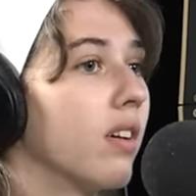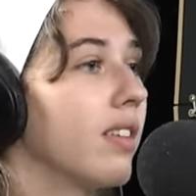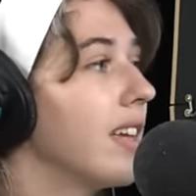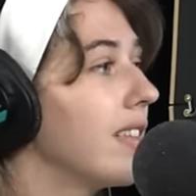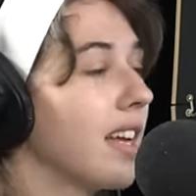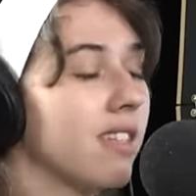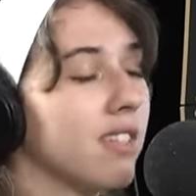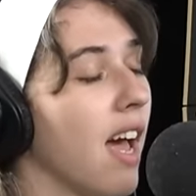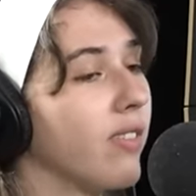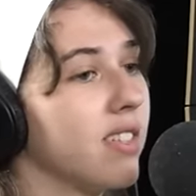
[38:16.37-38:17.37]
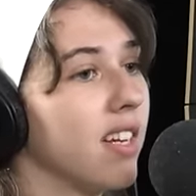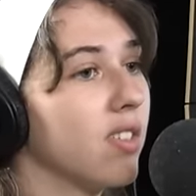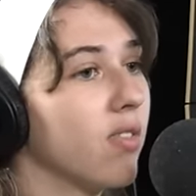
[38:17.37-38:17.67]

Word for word: and they, that doesn't have a taste.